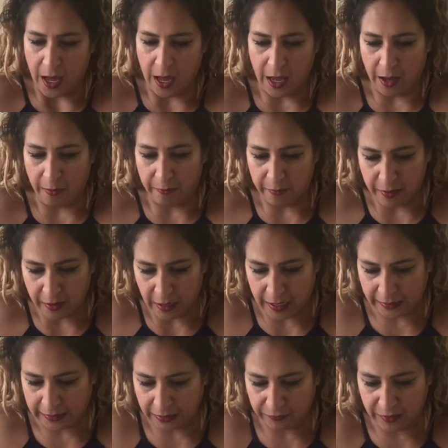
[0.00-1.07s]

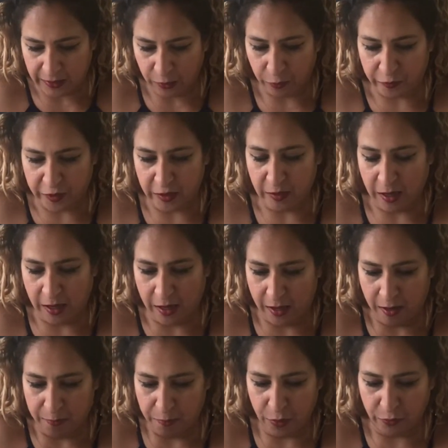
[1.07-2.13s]
and give it a little
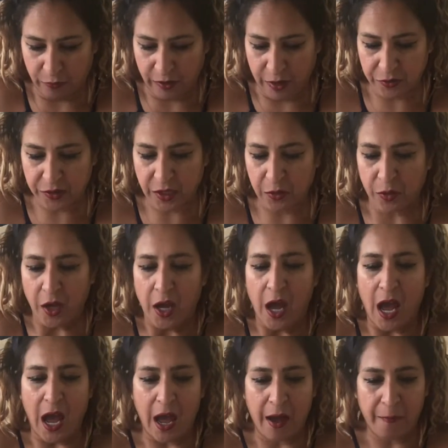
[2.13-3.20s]
move around. So
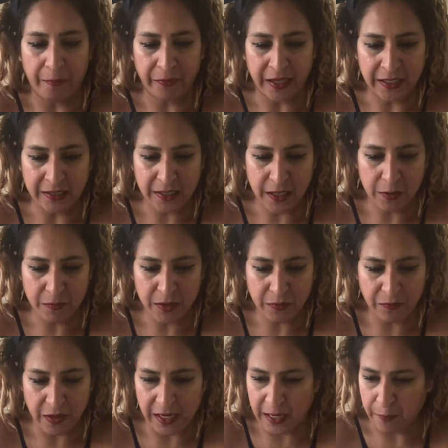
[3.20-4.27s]
in terms
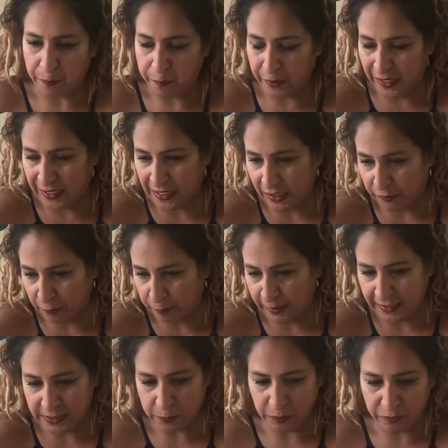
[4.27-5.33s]
of it being a
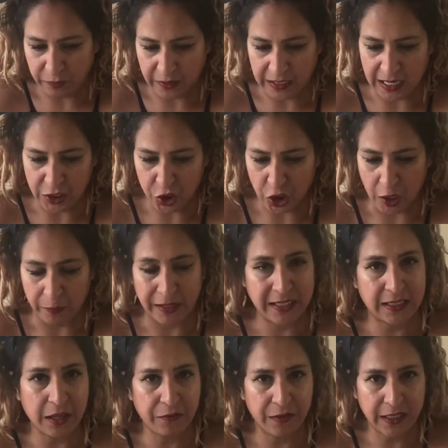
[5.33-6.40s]
replacement for ketchup, it's
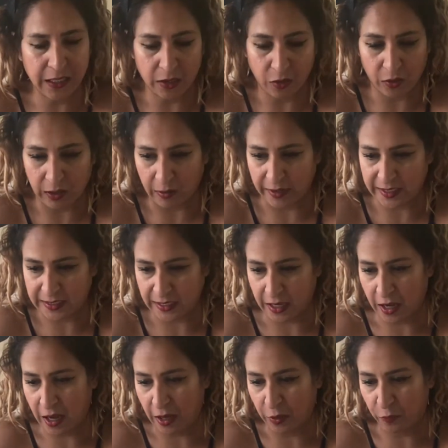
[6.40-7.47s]
definitely a lot
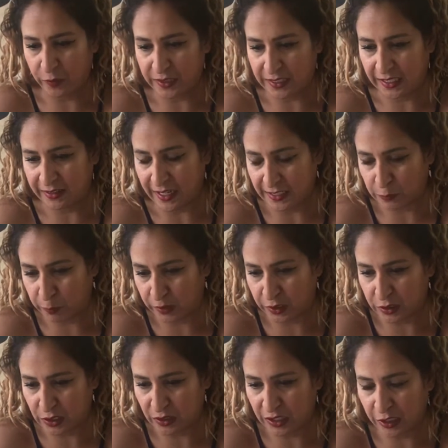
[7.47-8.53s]
lighter, and obviously that's
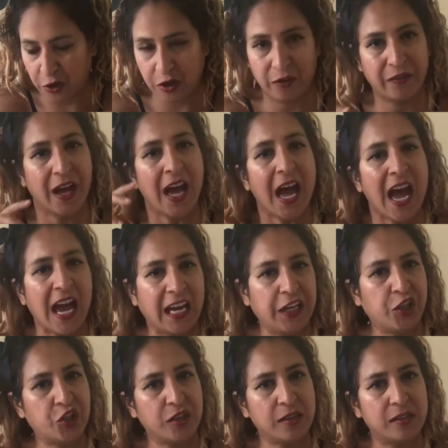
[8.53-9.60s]
because of the kind of
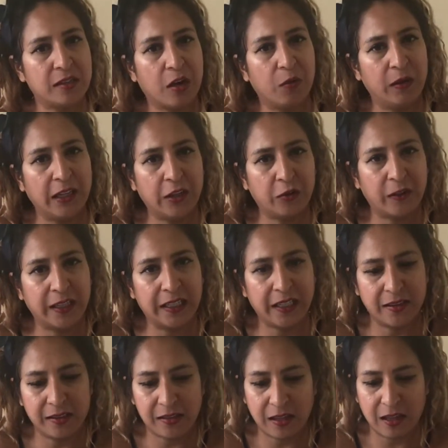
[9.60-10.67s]
Asian style
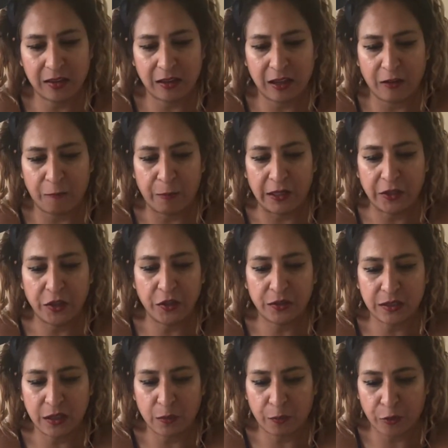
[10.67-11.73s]
ingredients that have been
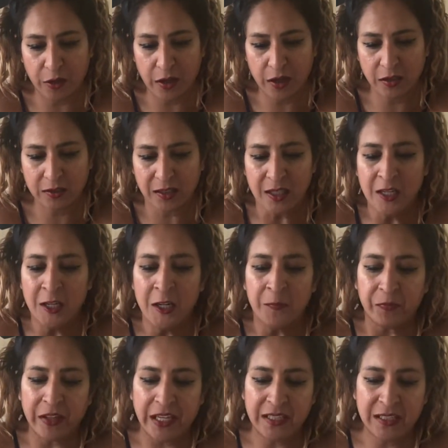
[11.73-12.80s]
used in the product.
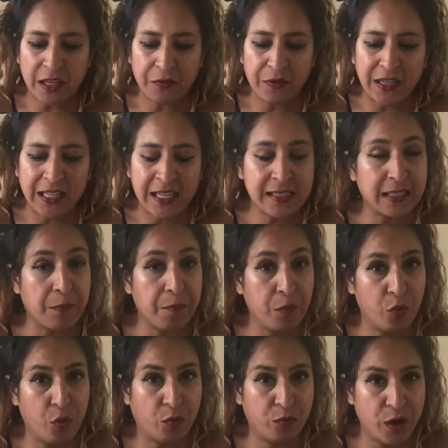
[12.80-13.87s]
It definitely is
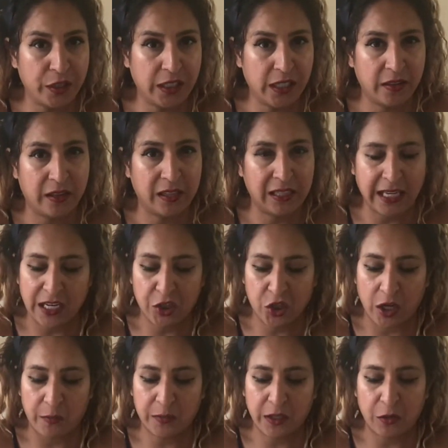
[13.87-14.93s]
more runnier than
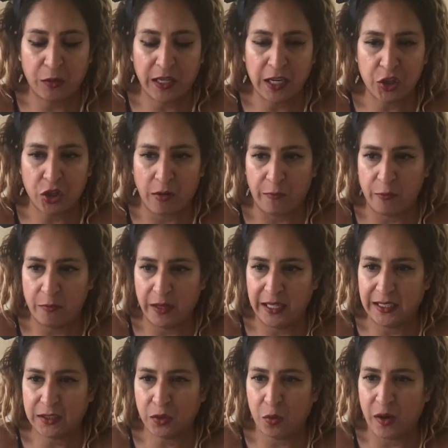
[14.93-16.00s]
ketchup. So ketchup for me
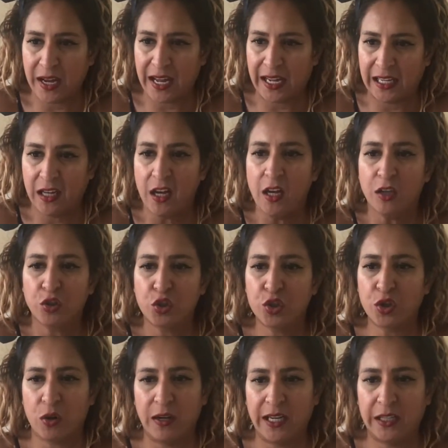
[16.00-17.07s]
is quite a
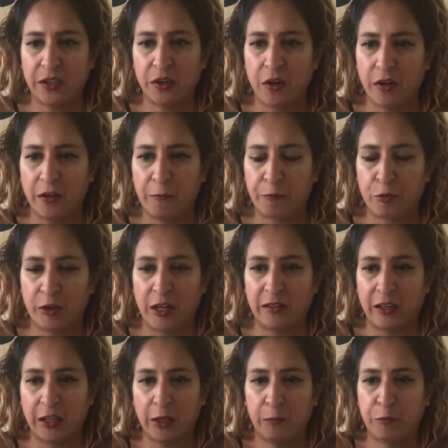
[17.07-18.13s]
solid kind of product
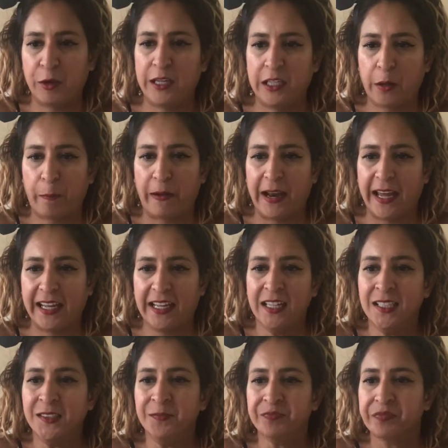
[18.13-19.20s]
that you put in your plate
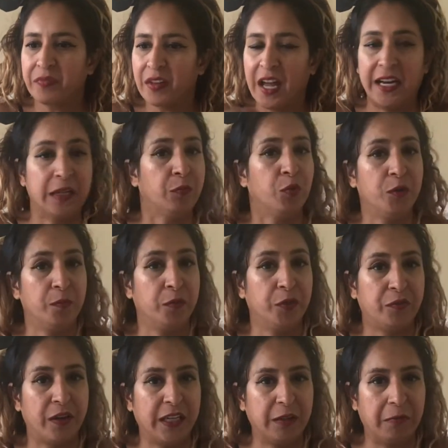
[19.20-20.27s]
and it wouldn't
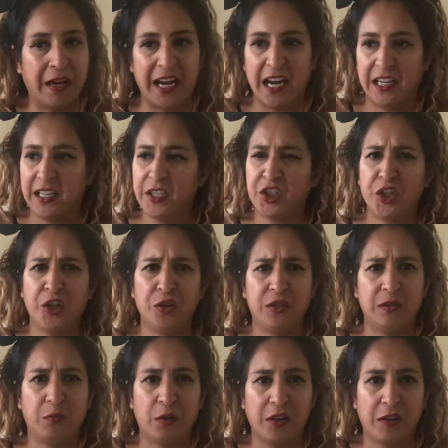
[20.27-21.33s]
move anywhere unless you're
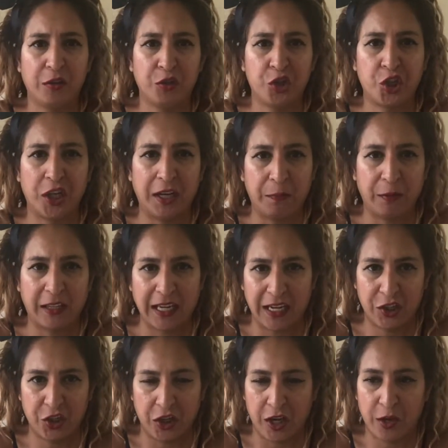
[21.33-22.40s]
using one of those cheaper
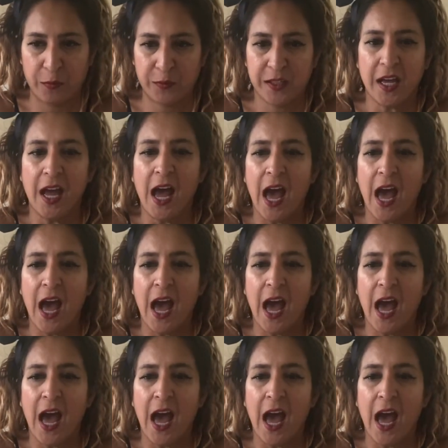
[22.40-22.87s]
ketchups.